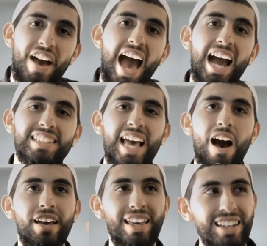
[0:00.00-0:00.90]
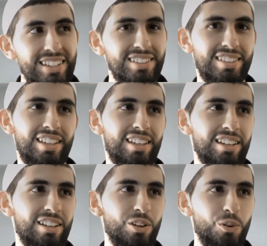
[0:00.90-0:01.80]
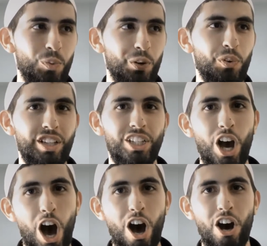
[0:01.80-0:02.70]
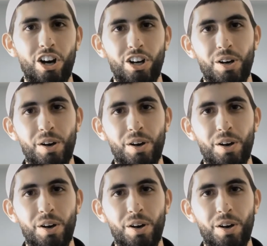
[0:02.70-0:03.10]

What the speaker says: fact how innocent we really are.